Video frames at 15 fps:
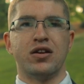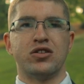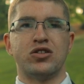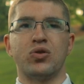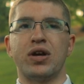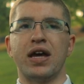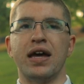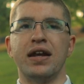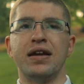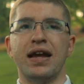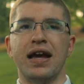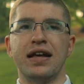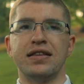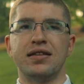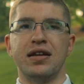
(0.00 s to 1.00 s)
So Canon
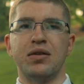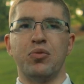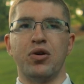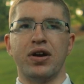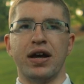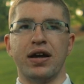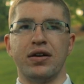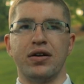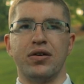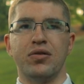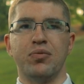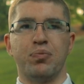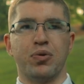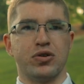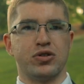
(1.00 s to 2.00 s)
Anthony
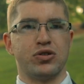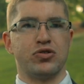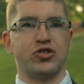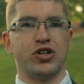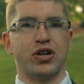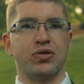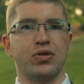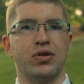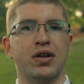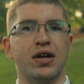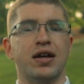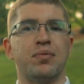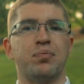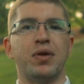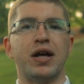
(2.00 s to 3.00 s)
Moreno, Bursar General,
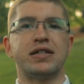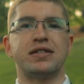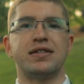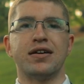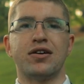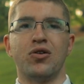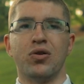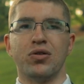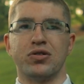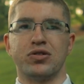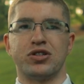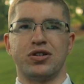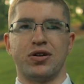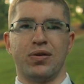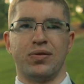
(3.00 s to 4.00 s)
blessed the
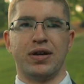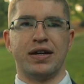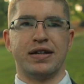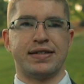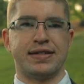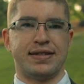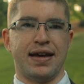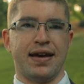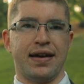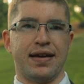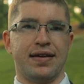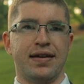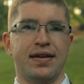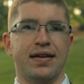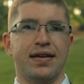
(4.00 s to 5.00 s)
cornerstone in his
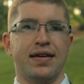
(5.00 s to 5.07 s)
stead.